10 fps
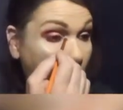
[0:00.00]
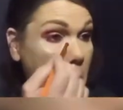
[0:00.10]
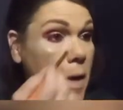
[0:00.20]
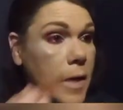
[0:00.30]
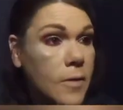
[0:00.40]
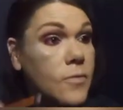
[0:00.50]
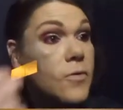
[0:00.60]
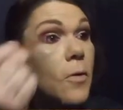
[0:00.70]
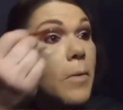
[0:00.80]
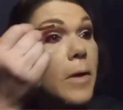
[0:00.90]
it is
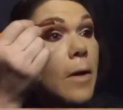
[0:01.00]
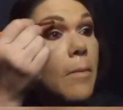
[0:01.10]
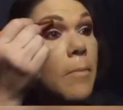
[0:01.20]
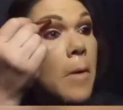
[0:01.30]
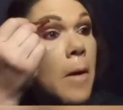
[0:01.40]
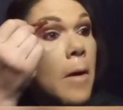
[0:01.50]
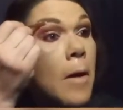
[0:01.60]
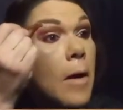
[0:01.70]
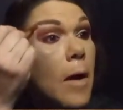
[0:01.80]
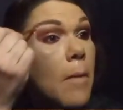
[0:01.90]
showing up.
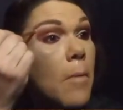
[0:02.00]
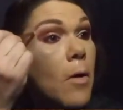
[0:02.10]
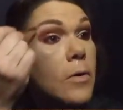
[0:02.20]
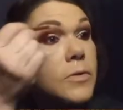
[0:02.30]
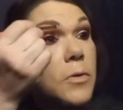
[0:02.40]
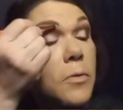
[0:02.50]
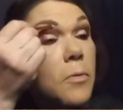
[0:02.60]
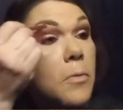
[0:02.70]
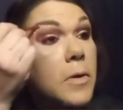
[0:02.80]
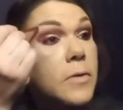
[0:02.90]
I'm also
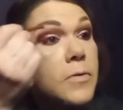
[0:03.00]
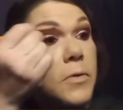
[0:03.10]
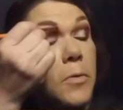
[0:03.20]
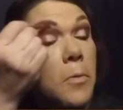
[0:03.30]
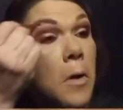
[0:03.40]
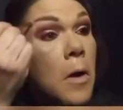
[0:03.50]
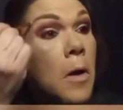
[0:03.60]
going to